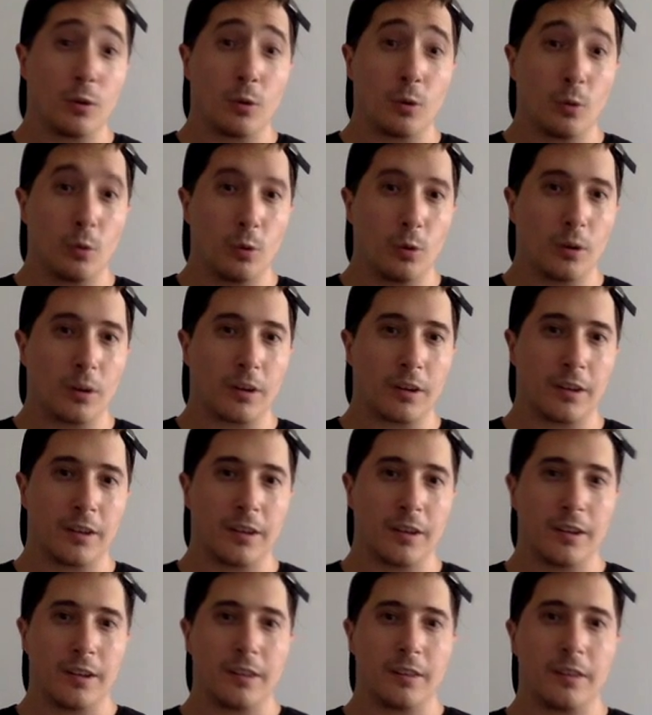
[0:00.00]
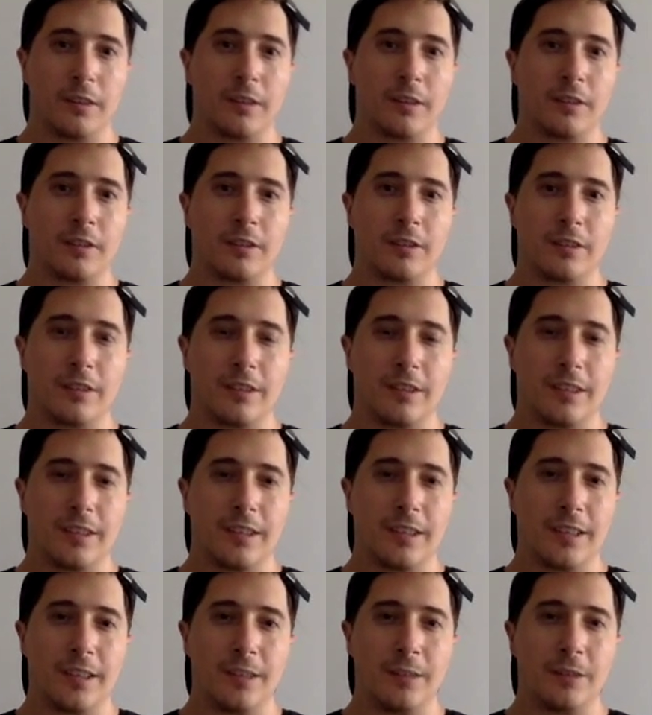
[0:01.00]
Or does
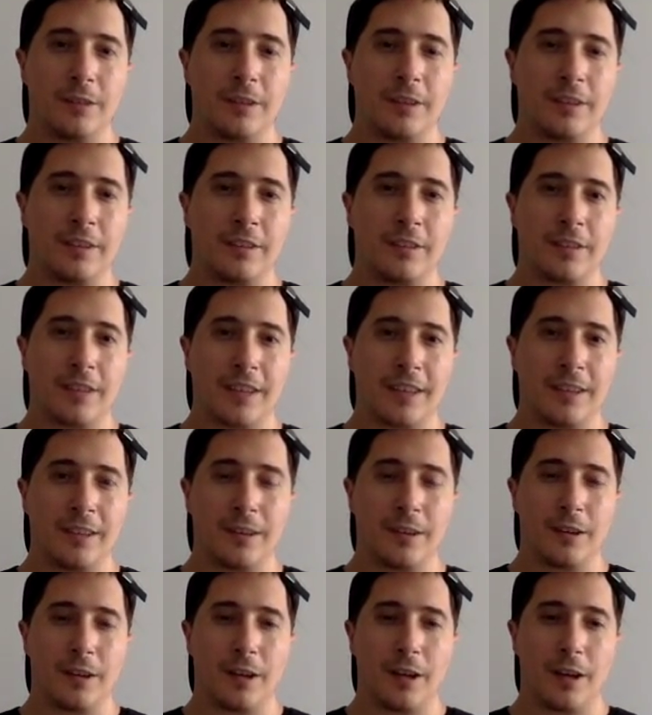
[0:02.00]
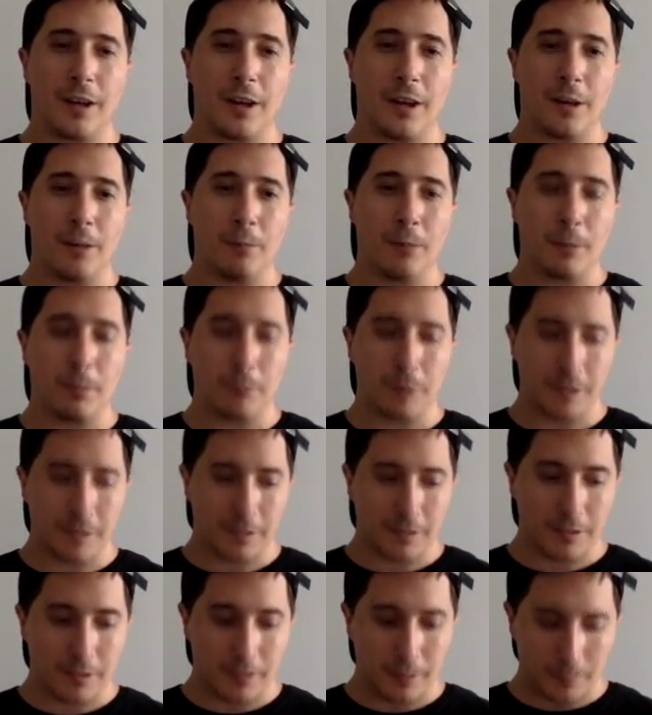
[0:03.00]
even the Second Amendment